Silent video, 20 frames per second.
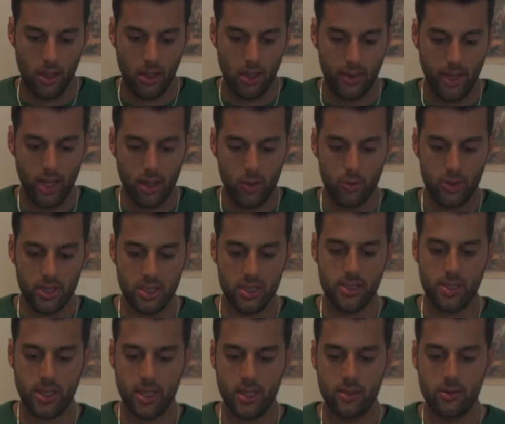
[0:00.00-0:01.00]
Now we
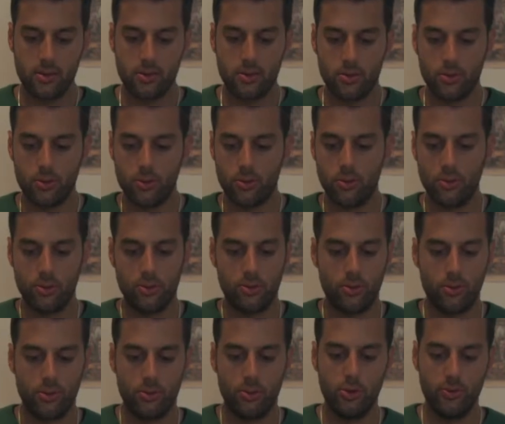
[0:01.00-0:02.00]
decide to
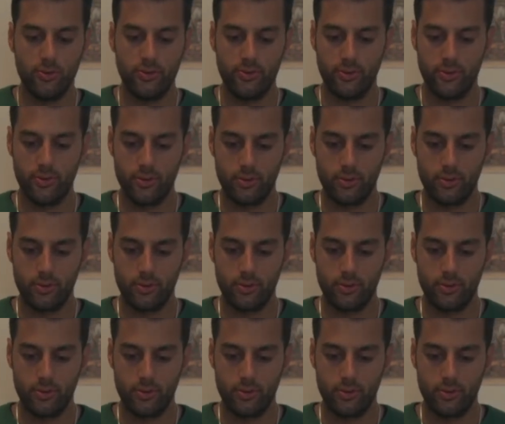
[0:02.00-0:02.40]
remove